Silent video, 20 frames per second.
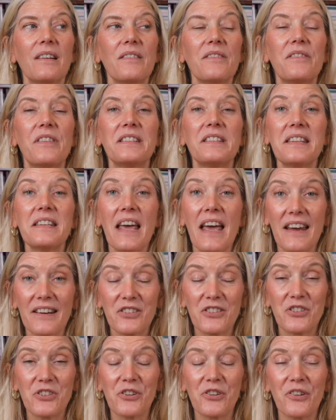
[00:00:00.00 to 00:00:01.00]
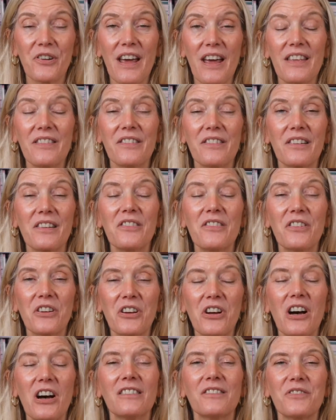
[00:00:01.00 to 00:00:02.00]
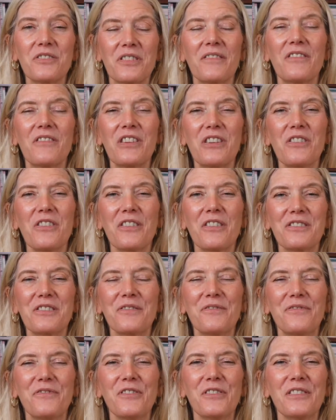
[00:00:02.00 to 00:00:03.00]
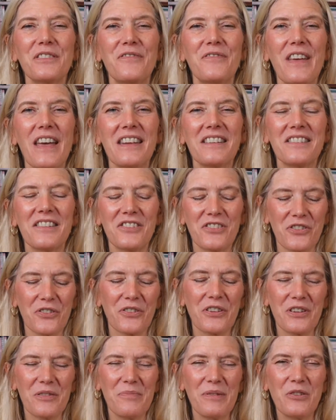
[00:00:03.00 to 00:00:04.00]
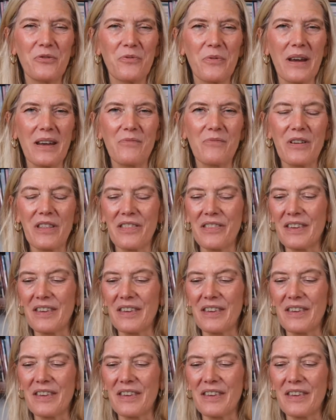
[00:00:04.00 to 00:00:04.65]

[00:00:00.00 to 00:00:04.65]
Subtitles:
the texture and the colors of the yarn to full advantage are going to be great with